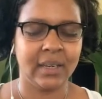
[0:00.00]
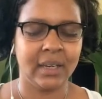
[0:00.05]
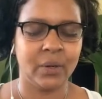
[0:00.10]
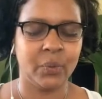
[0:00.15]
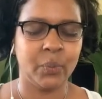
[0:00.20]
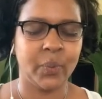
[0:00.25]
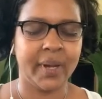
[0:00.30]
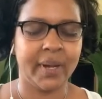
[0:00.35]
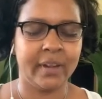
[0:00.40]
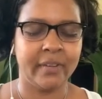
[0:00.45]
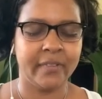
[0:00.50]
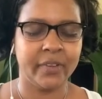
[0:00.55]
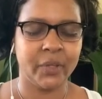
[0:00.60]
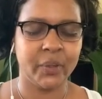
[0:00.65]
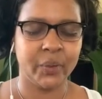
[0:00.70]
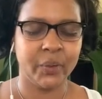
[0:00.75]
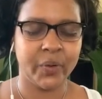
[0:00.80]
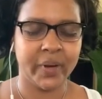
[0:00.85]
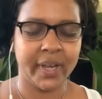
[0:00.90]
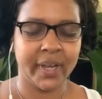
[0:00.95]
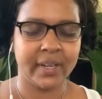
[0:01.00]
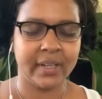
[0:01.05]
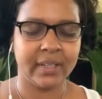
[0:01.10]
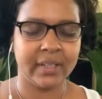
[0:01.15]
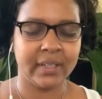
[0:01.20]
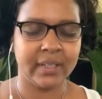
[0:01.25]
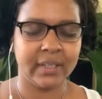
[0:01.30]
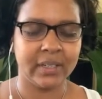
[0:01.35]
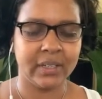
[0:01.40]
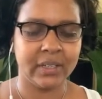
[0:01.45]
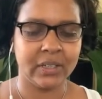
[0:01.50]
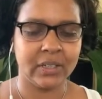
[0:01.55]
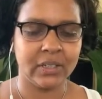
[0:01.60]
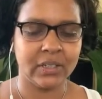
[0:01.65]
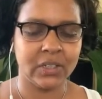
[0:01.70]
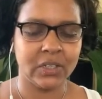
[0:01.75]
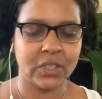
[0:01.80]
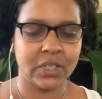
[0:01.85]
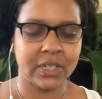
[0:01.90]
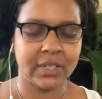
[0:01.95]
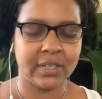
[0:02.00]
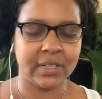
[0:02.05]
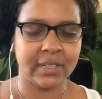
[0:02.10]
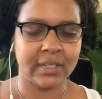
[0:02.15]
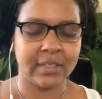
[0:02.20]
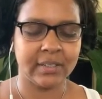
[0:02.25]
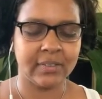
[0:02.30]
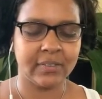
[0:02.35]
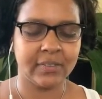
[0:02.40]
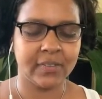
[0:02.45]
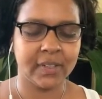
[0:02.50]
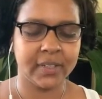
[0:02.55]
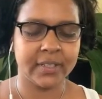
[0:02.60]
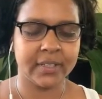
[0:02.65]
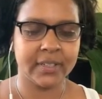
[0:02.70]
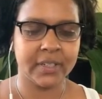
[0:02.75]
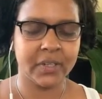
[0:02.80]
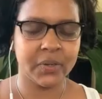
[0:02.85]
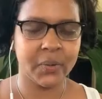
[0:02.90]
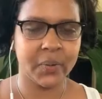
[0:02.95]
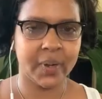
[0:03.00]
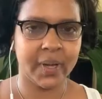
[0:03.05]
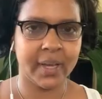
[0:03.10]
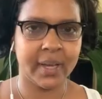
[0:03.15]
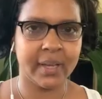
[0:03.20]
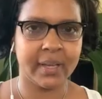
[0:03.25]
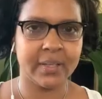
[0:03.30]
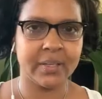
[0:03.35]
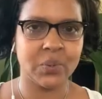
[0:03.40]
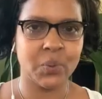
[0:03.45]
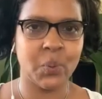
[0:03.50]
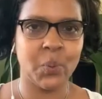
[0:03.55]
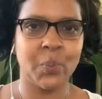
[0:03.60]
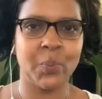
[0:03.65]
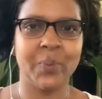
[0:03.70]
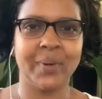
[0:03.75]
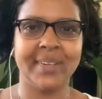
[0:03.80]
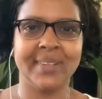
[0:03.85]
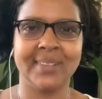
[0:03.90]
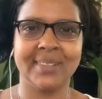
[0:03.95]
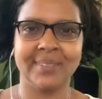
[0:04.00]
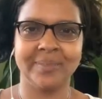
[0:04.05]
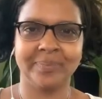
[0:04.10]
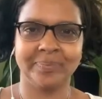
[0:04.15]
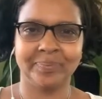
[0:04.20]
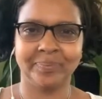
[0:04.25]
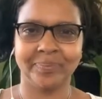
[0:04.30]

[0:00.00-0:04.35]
And whenever you're ready, gently flutter your eyes open.